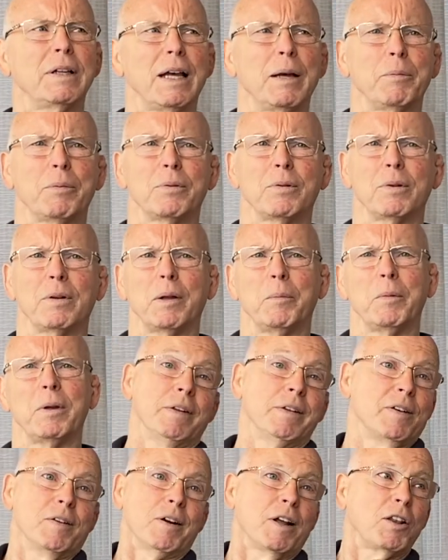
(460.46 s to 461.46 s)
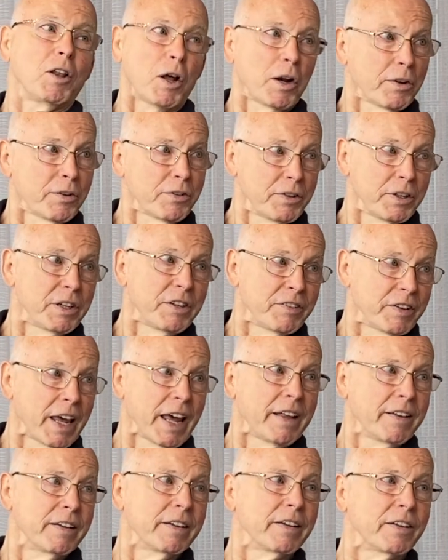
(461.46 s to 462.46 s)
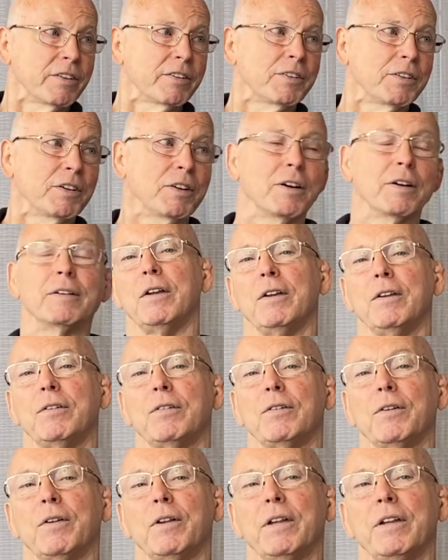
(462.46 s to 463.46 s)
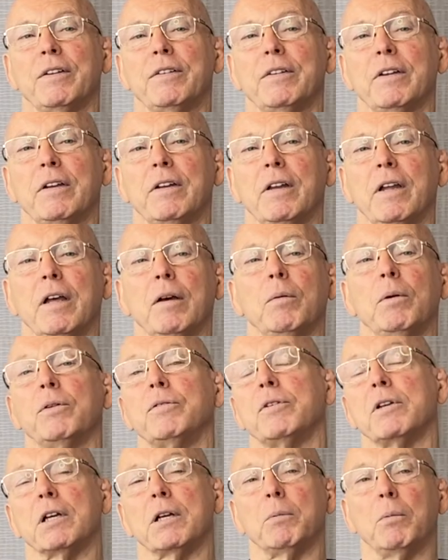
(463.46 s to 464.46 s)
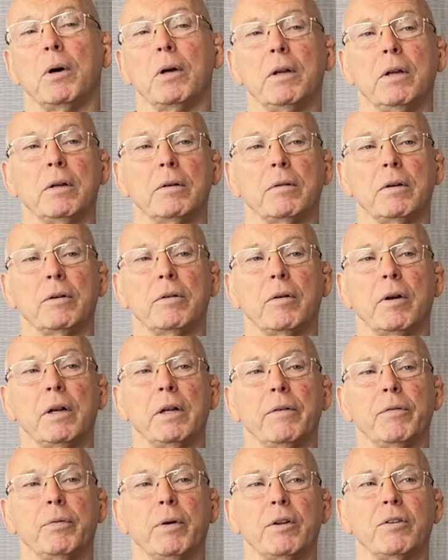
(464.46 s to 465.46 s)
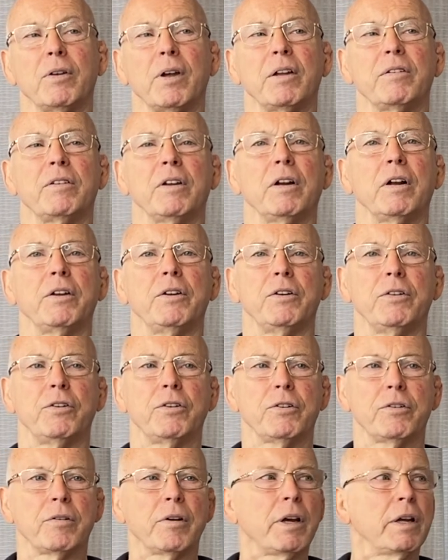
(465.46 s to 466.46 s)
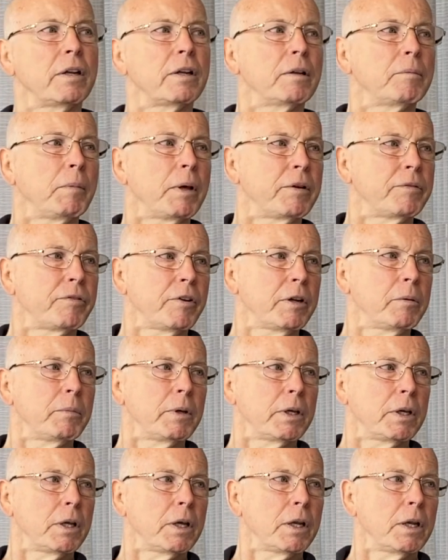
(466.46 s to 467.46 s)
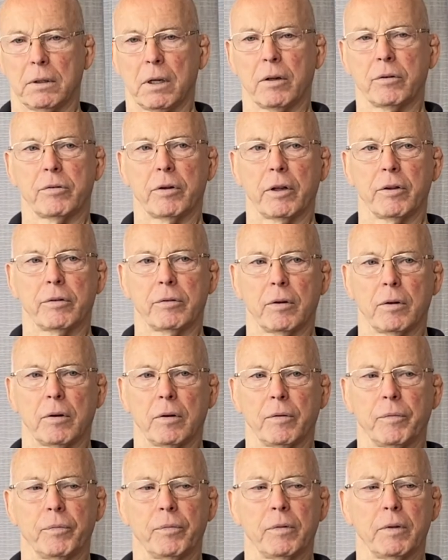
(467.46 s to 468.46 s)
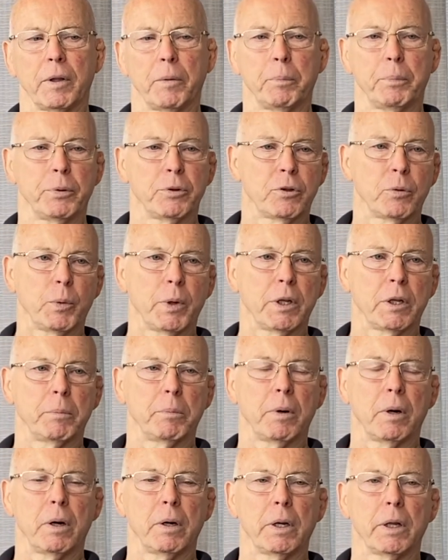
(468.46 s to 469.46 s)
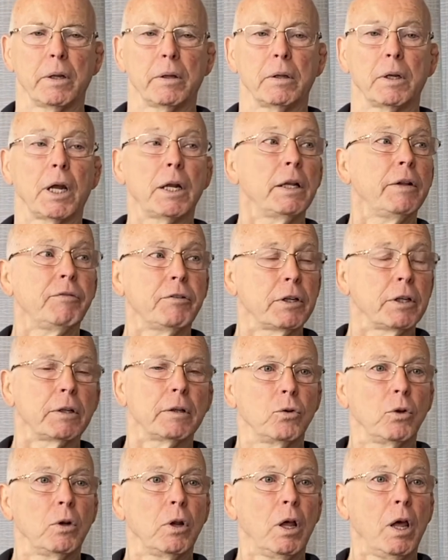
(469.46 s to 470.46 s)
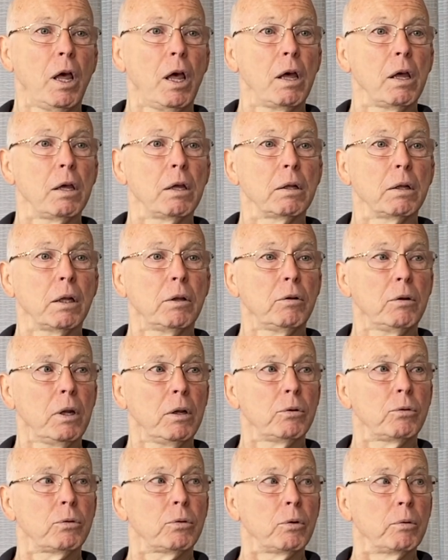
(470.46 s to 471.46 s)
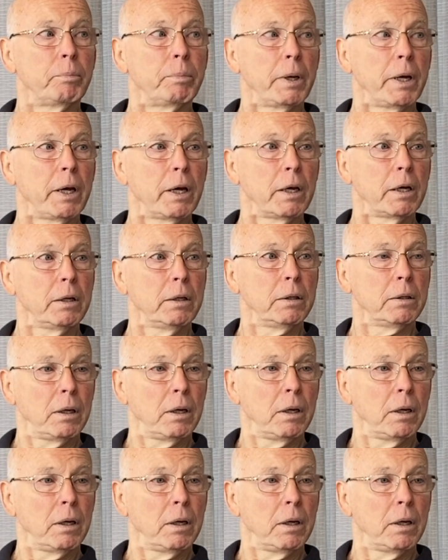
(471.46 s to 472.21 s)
Absolutely. I mean, there a lot of cities had this, you know. So they said, hey, Wilson, come on in. They're trying to fight. So I said, oh, you're just trying to make fun of me again. I'll try. So they put some weight on the bar. And I lifted it. Said, hey, that's not so bad.